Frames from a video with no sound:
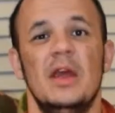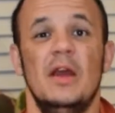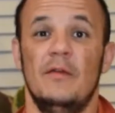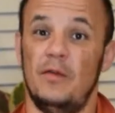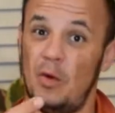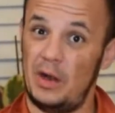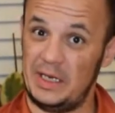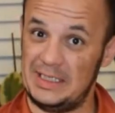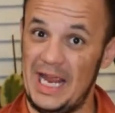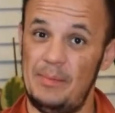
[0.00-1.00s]
For
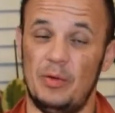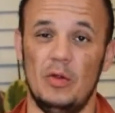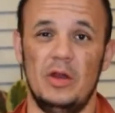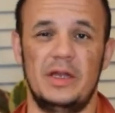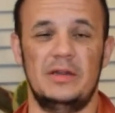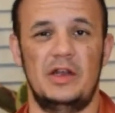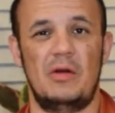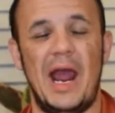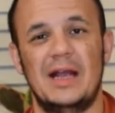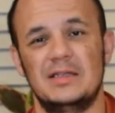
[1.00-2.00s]
example, look at the
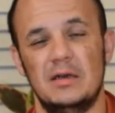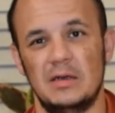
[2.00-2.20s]
cracks in our